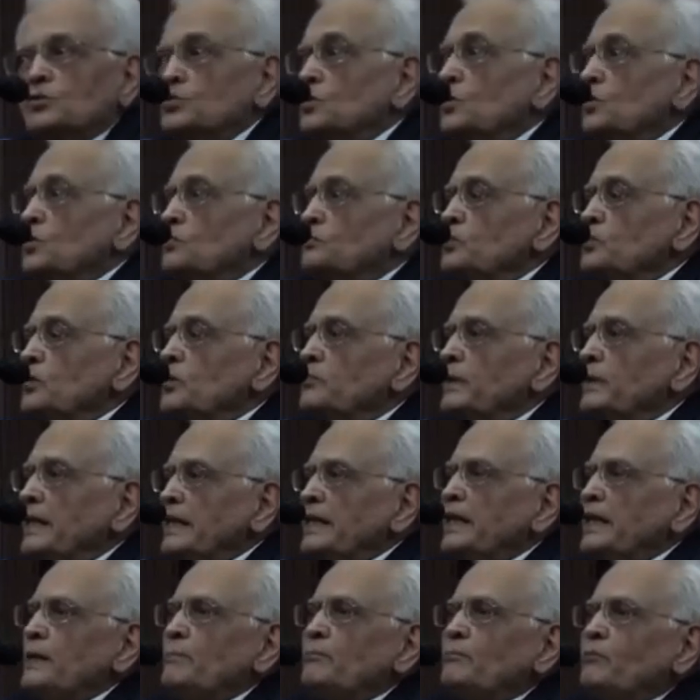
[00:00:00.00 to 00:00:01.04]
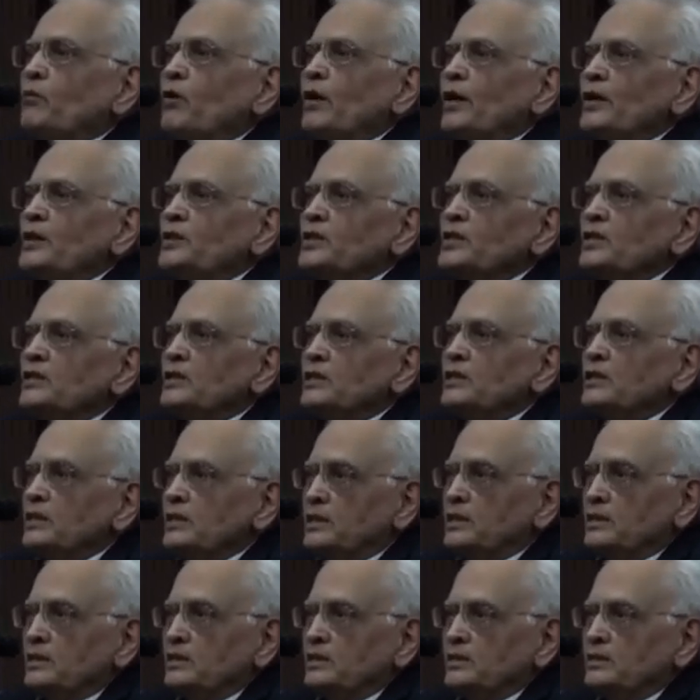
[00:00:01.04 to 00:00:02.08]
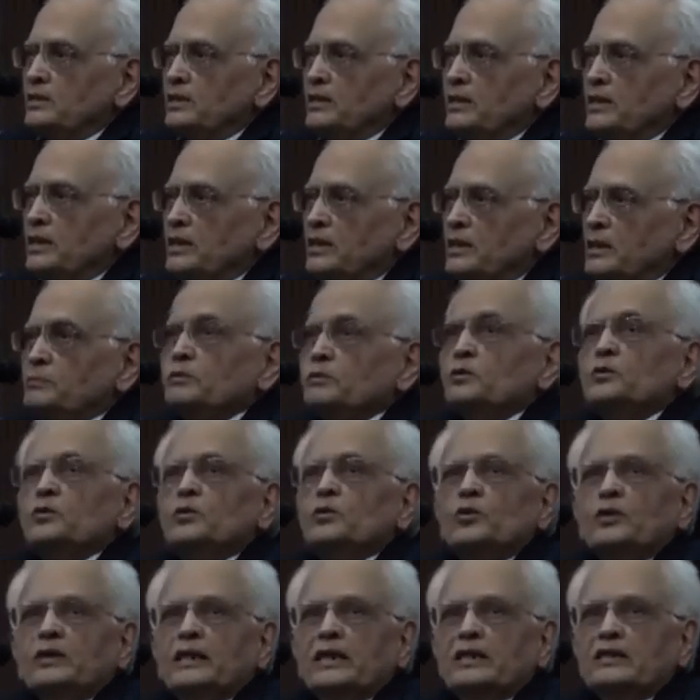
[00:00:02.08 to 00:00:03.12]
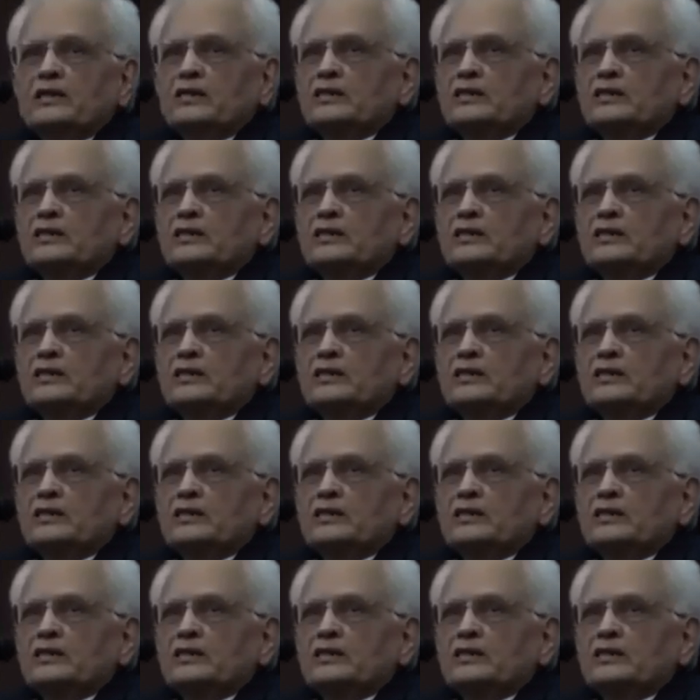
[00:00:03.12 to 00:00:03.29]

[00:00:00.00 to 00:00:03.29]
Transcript: So from any point on the Earth, if you look at the